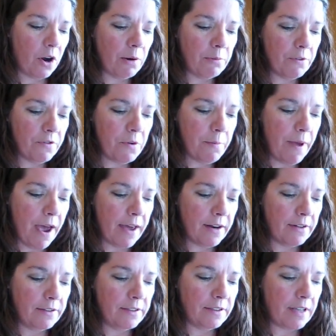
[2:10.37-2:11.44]
armed for
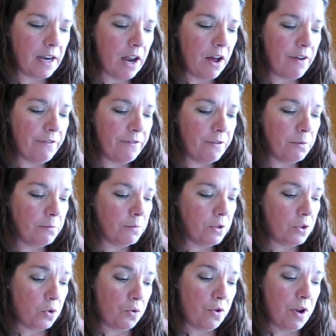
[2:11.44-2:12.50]
battle, set off from
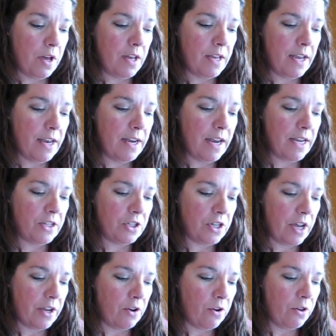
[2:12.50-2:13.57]
Zorah and
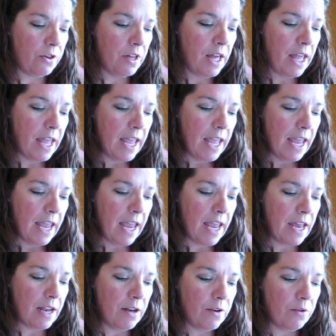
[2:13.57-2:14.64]
Eshtaol
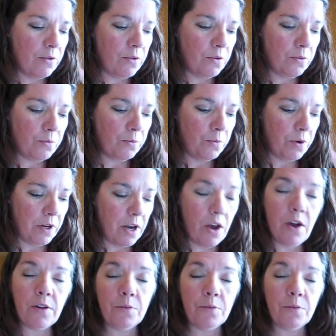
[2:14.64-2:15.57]
and went